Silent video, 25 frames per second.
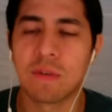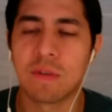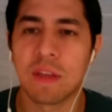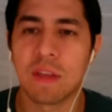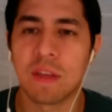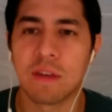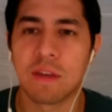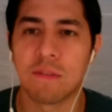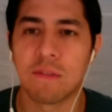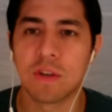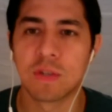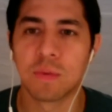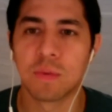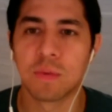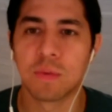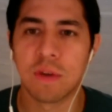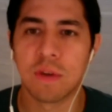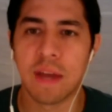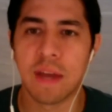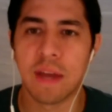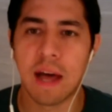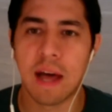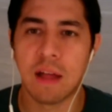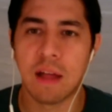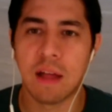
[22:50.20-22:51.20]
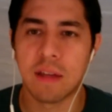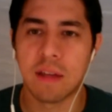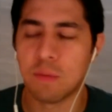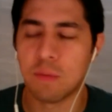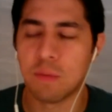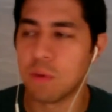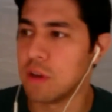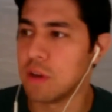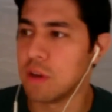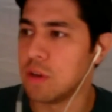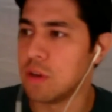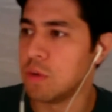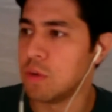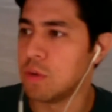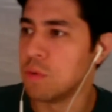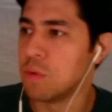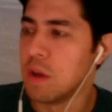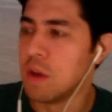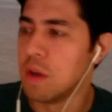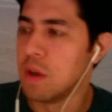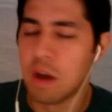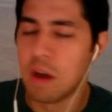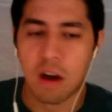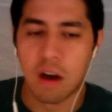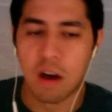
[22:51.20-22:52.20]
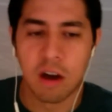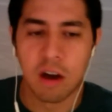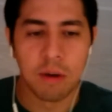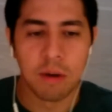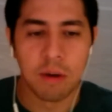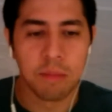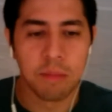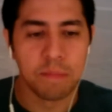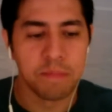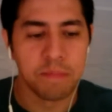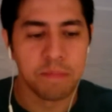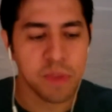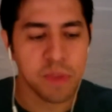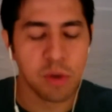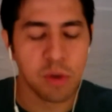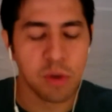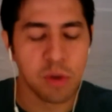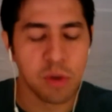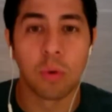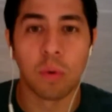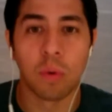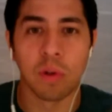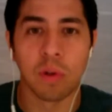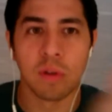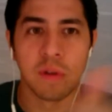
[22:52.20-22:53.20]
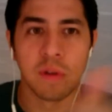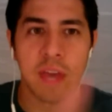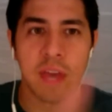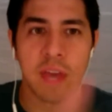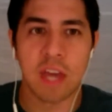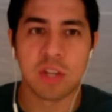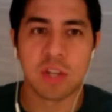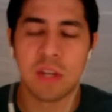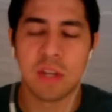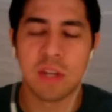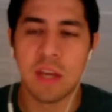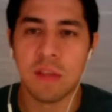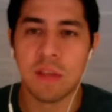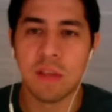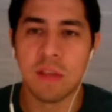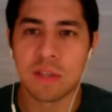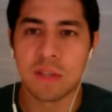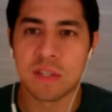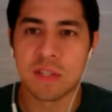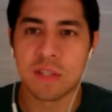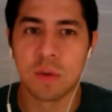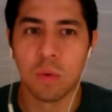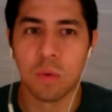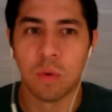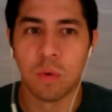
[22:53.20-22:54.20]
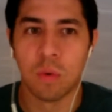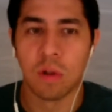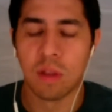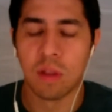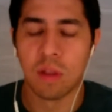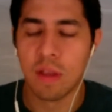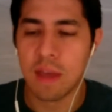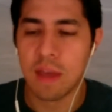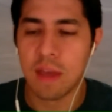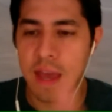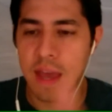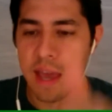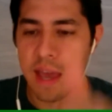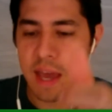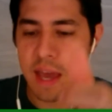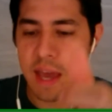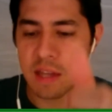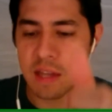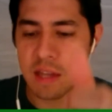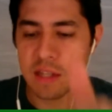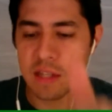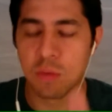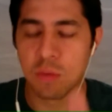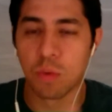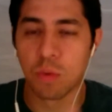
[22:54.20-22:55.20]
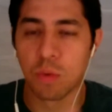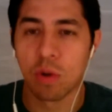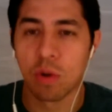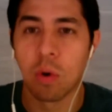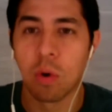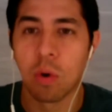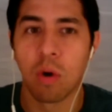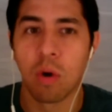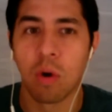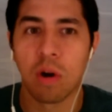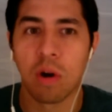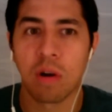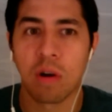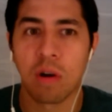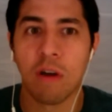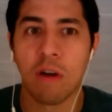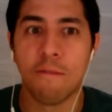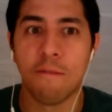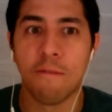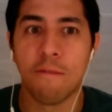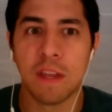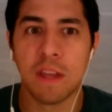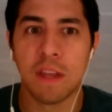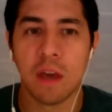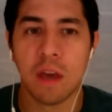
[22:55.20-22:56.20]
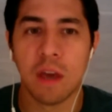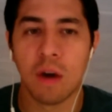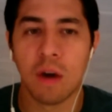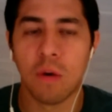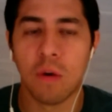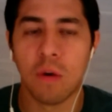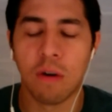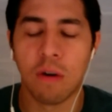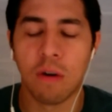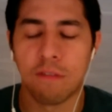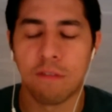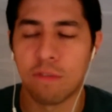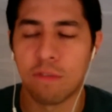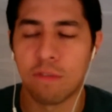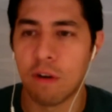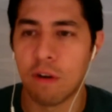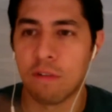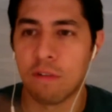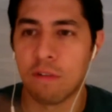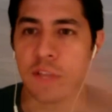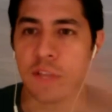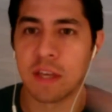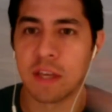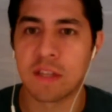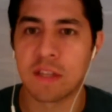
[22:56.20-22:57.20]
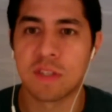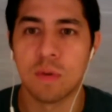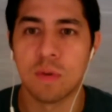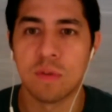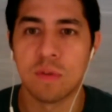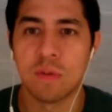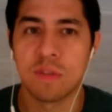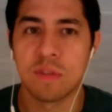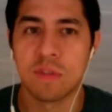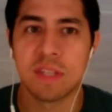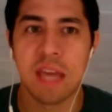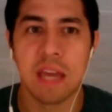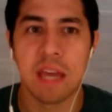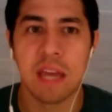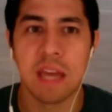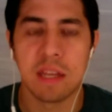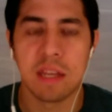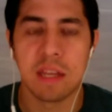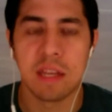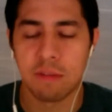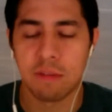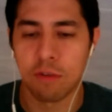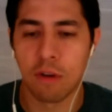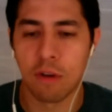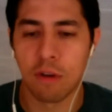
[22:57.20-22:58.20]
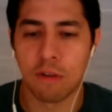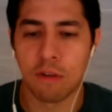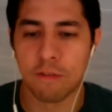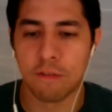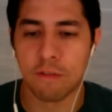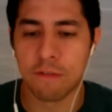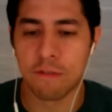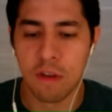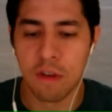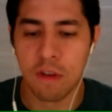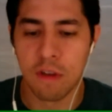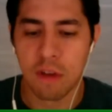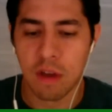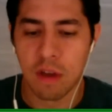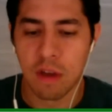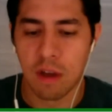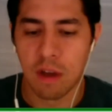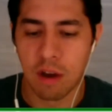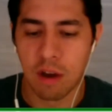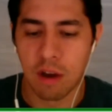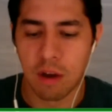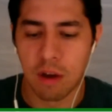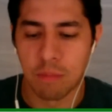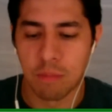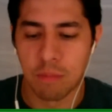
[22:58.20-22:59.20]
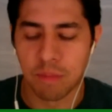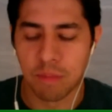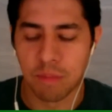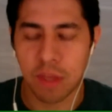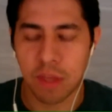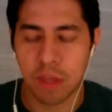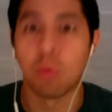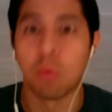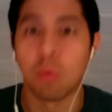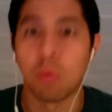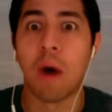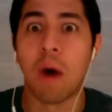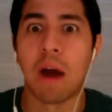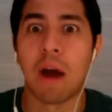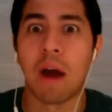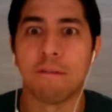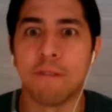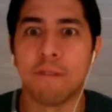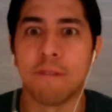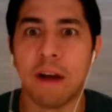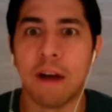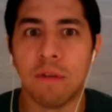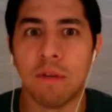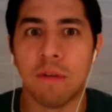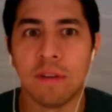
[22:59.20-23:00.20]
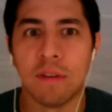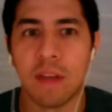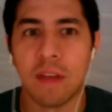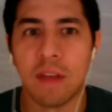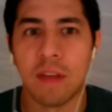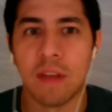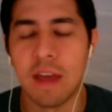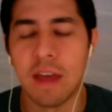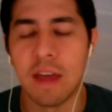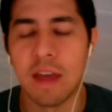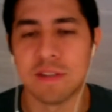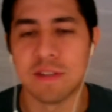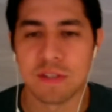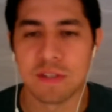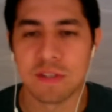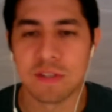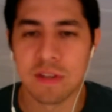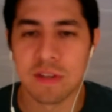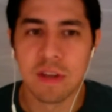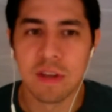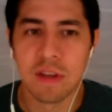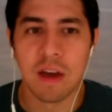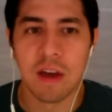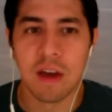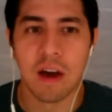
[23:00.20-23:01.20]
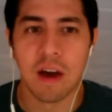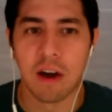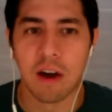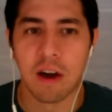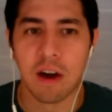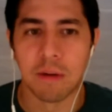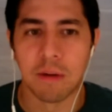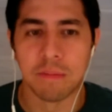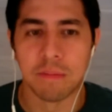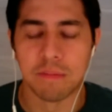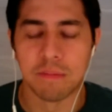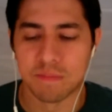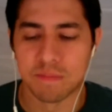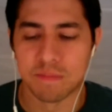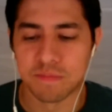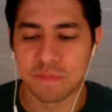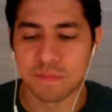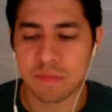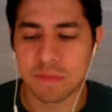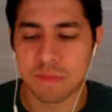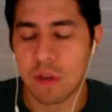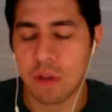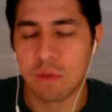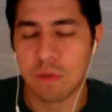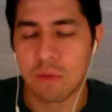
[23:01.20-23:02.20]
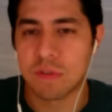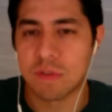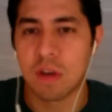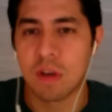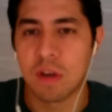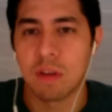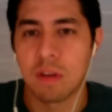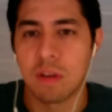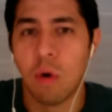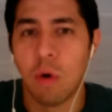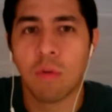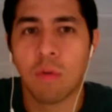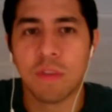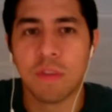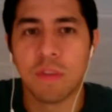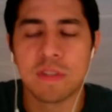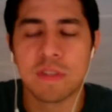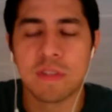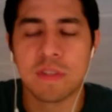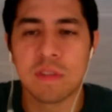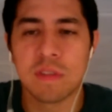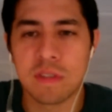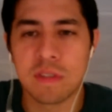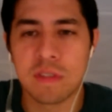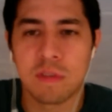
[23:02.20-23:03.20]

a virtual reality where you go to a location in the school and you record a video of like a student standing in front of like the water fountain and talking. Oh, this is the